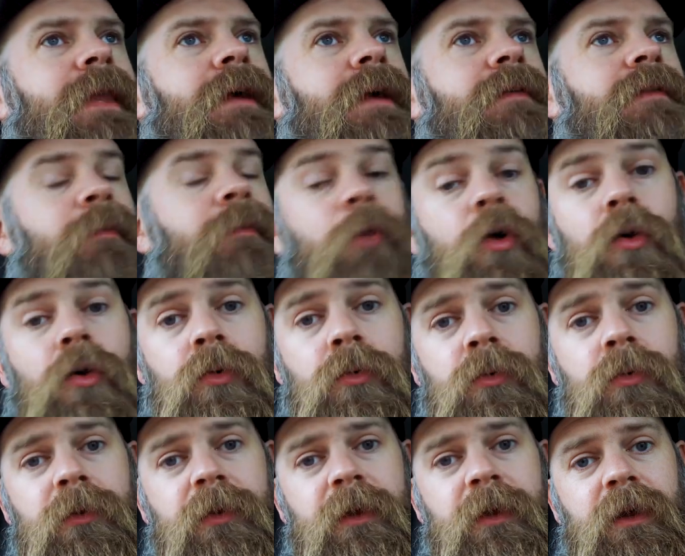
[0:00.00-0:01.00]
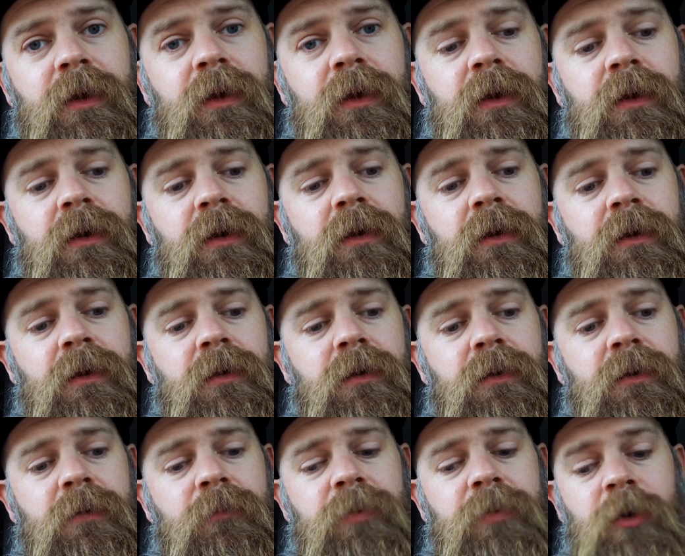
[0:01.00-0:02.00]
tomorrow the
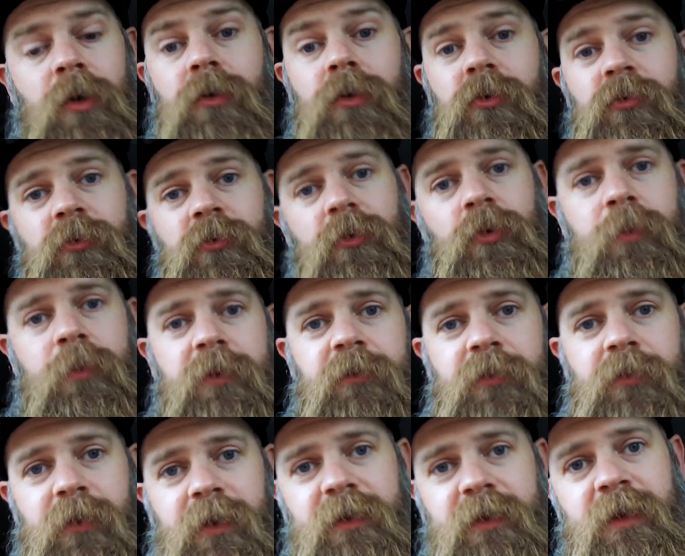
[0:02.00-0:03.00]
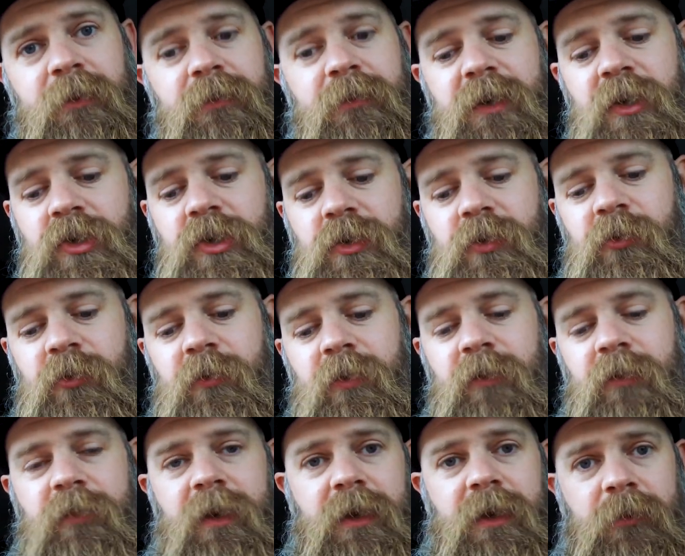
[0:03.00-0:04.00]
pre-order's going to open for the team t-shirts for the
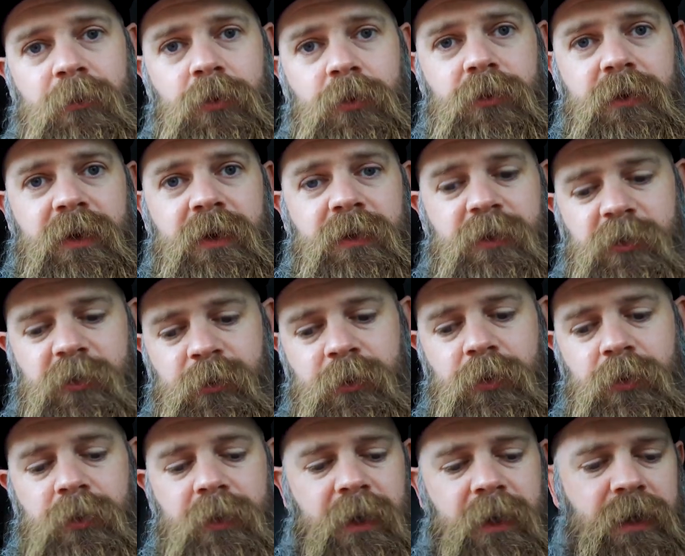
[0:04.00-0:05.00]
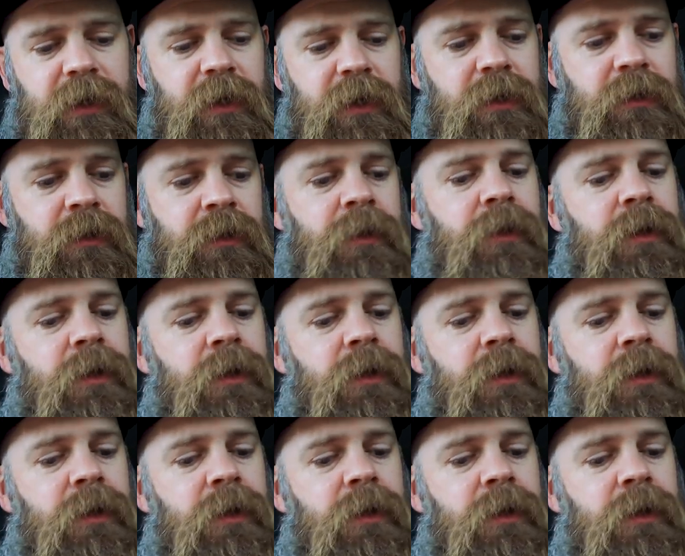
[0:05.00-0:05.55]
Viking boat race, because we're doing that again